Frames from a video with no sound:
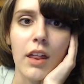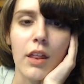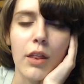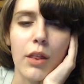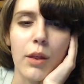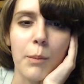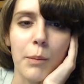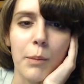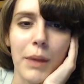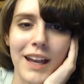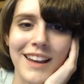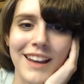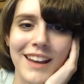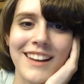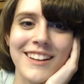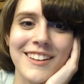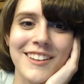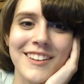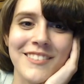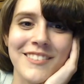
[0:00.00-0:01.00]
The
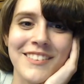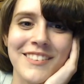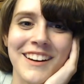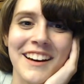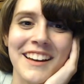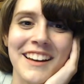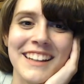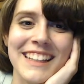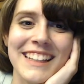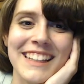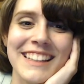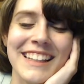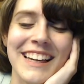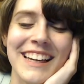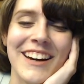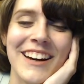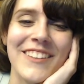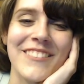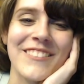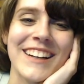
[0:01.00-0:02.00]
pain of cutting
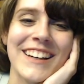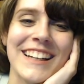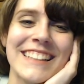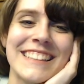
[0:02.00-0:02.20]
down my